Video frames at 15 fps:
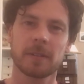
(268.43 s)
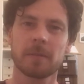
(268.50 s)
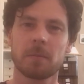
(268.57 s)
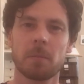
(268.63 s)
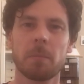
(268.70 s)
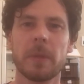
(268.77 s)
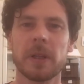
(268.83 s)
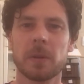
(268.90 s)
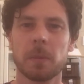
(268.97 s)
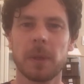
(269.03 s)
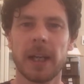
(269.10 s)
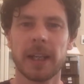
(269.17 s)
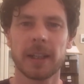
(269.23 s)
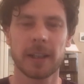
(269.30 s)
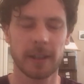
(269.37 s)
Mental
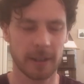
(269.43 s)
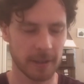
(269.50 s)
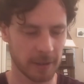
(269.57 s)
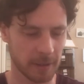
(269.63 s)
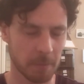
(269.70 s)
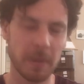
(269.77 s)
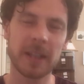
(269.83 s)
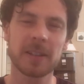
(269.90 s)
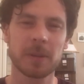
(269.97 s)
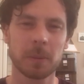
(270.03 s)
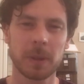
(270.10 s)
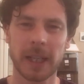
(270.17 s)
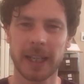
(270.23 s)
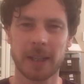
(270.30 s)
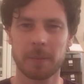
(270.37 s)
blank, man,
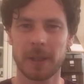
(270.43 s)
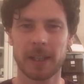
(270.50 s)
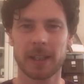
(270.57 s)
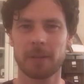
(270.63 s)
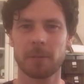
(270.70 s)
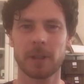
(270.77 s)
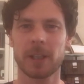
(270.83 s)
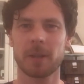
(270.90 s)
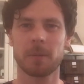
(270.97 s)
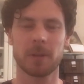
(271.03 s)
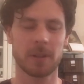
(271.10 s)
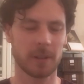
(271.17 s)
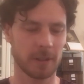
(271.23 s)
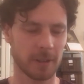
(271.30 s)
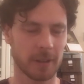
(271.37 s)
come
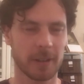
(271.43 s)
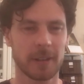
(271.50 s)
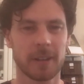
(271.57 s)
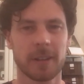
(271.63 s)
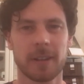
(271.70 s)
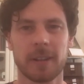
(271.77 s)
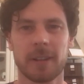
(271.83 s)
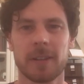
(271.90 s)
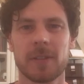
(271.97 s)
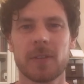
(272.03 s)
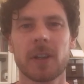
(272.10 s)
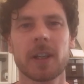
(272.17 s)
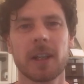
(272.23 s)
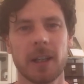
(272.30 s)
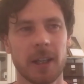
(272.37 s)
on. It's
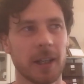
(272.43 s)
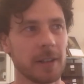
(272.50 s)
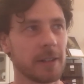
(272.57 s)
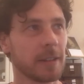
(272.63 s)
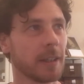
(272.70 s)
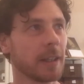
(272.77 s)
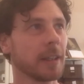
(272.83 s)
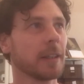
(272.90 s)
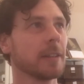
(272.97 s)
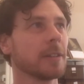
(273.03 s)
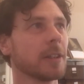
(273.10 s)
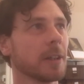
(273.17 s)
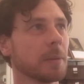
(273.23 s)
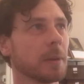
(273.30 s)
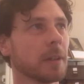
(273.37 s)
fucking hard studying in
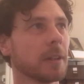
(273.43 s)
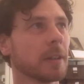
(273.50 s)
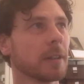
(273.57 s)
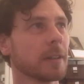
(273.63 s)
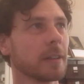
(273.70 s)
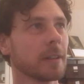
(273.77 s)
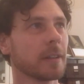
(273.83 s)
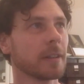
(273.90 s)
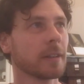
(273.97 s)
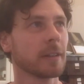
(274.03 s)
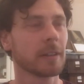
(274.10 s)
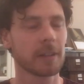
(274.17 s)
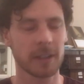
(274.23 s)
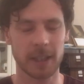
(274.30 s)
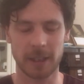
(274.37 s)
German.
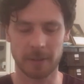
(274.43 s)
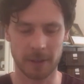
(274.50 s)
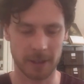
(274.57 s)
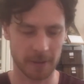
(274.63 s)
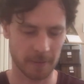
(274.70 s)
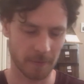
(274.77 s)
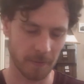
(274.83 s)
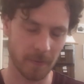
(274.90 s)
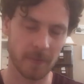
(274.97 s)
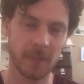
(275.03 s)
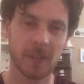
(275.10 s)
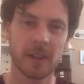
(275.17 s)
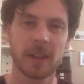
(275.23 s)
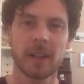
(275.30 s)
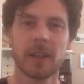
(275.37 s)
Anyway,
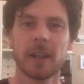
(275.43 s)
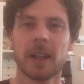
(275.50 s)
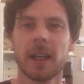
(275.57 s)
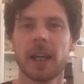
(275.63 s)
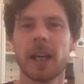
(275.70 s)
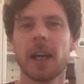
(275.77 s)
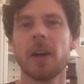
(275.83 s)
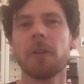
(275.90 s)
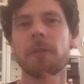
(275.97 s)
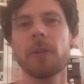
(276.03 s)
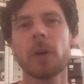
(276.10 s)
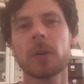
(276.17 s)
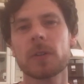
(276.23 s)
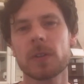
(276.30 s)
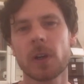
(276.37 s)

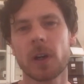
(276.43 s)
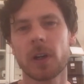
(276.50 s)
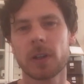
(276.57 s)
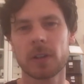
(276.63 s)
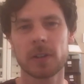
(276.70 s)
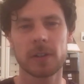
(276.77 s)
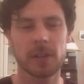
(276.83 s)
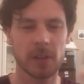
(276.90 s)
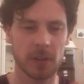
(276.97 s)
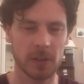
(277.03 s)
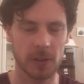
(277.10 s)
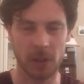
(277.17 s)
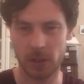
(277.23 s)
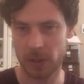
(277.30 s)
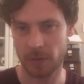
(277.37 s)
folk songs,
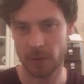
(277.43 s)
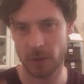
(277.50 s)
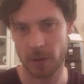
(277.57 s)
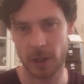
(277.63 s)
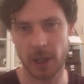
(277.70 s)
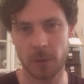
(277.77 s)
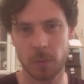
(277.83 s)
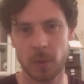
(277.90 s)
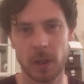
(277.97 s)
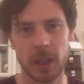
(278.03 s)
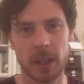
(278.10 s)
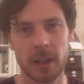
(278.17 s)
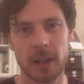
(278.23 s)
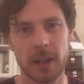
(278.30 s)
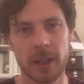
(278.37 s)
songs you've grown up
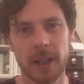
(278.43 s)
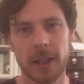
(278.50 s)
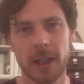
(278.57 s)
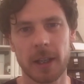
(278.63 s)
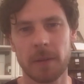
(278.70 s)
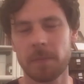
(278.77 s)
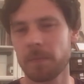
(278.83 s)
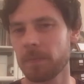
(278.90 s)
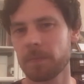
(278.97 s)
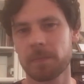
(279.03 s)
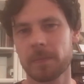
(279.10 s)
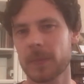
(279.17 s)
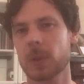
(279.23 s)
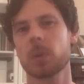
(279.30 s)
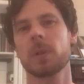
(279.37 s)
with,
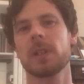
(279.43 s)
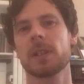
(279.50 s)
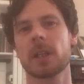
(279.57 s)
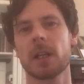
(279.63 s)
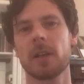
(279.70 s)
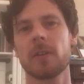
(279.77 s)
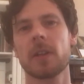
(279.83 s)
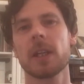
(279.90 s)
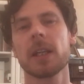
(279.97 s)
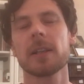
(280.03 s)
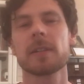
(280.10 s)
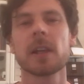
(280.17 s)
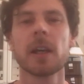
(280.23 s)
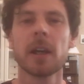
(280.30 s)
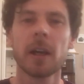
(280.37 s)
all these kind of
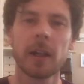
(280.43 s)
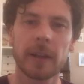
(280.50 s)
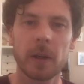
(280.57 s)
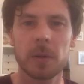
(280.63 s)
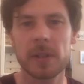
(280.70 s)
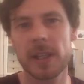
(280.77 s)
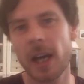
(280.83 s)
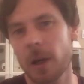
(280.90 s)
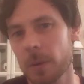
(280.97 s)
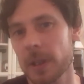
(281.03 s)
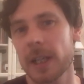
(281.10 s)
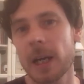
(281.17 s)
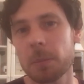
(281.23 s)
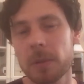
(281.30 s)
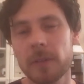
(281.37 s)
things. They'll start with a
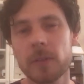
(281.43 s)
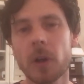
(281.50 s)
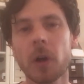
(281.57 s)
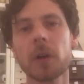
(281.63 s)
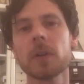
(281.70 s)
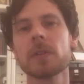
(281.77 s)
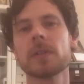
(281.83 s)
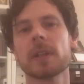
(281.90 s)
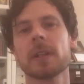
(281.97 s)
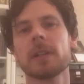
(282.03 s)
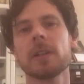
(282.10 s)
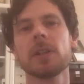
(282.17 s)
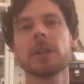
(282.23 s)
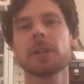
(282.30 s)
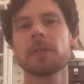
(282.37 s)
couple of notes,
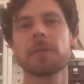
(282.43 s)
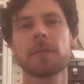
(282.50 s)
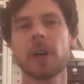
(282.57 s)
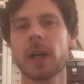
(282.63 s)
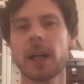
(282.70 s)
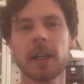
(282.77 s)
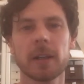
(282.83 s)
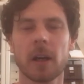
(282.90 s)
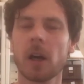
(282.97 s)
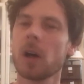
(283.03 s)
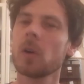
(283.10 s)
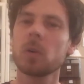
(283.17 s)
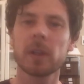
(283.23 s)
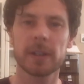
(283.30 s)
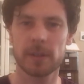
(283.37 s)
and you can find a
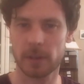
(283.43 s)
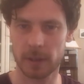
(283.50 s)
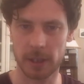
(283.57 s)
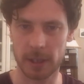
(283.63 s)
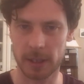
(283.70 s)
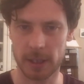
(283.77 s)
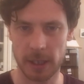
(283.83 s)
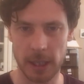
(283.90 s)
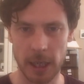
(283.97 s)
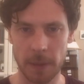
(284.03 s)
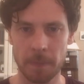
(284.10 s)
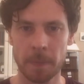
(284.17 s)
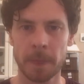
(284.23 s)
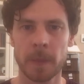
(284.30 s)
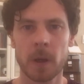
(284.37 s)
whole list on the internet
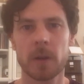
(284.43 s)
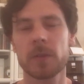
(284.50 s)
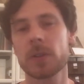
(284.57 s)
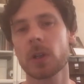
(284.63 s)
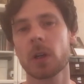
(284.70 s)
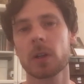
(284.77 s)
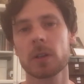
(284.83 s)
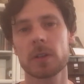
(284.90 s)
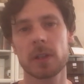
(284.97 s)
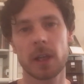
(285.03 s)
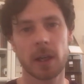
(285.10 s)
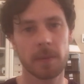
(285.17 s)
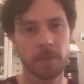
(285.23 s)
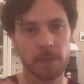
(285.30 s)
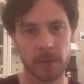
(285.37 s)
of songs
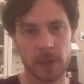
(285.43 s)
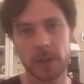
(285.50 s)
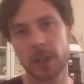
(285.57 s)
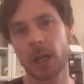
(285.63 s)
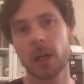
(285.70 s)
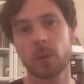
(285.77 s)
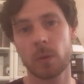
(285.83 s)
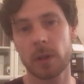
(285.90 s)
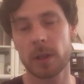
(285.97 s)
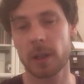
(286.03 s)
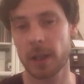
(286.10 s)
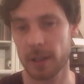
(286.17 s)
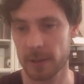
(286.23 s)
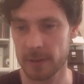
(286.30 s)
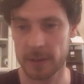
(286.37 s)
that start with
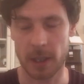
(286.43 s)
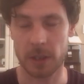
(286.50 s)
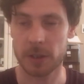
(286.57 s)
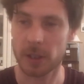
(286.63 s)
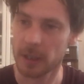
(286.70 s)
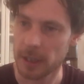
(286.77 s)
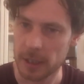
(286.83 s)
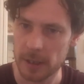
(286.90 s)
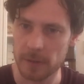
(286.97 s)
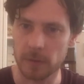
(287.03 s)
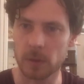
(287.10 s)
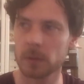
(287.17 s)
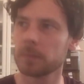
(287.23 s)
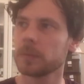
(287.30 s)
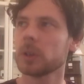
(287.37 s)
such an
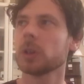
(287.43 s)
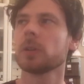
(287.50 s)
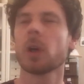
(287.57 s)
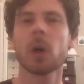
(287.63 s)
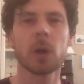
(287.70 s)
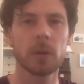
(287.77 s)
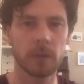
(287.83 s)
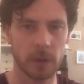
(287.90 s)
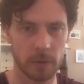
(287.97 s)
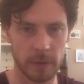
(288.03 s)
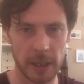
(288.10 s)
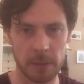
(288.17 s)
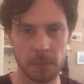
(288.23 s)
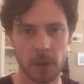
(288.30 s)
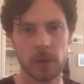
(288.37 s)
interval. Over the
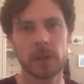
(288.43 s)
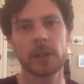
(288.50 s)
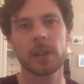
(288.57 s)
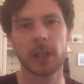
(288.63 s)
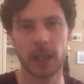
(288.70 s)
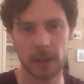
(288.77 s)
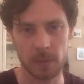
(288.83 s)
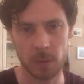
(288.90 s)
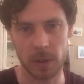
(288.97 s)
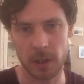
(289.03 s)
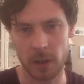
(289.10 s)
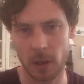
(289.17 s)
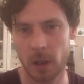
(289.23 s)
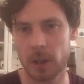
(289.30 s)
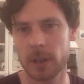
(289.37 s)
Rainbow starts with
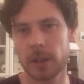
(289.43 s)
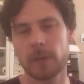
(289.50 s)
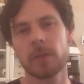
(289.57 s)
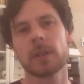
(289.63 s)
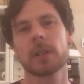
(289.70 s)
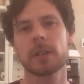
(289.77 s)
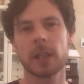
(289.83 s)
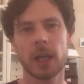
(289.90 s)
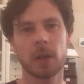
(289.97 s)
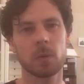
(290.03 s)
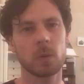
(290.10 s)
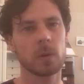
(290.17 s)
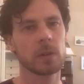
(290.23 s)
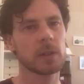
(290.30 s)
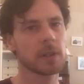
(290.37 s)
an octave. Star
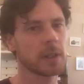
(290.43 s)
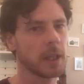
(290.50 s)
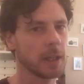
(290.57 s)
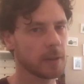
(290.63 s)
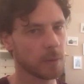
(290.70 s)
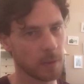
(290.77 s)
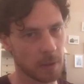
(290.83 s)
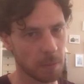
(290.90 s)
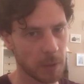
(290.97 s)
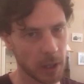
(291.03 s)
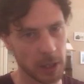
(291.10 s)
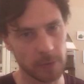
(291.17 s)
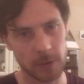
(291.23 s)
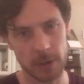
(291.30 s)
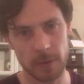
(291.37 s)
Wars starts with a
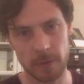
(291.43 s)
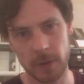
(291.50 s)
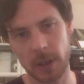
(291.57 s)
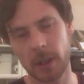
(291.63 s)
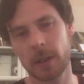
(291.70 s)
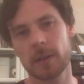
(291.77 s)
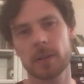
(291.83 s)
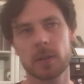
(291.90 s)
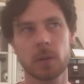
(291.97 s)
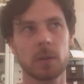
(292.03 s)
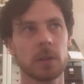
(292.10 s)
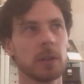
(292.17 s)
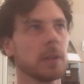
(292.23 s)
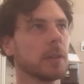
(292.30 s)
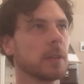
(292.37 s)
perfect fifth. So
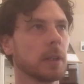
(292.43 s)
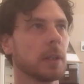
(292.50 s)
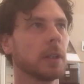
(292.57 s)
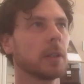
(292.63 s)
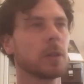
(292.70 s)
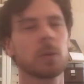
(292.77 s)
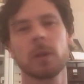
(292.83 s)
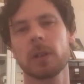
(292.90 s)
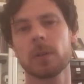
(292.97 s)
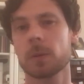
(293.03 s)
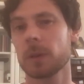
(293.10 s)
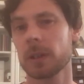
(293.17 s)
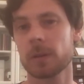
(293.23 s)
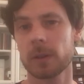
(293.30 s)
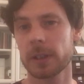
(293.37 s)
does Twinkle
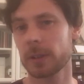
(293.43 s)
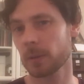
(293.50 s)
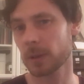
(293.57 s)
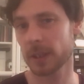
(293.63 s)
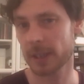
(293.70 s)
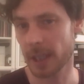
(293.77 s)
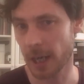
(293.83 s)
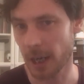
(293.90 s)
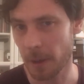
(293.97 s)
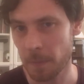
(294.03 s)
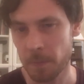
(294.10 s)
Twinkle Little Star.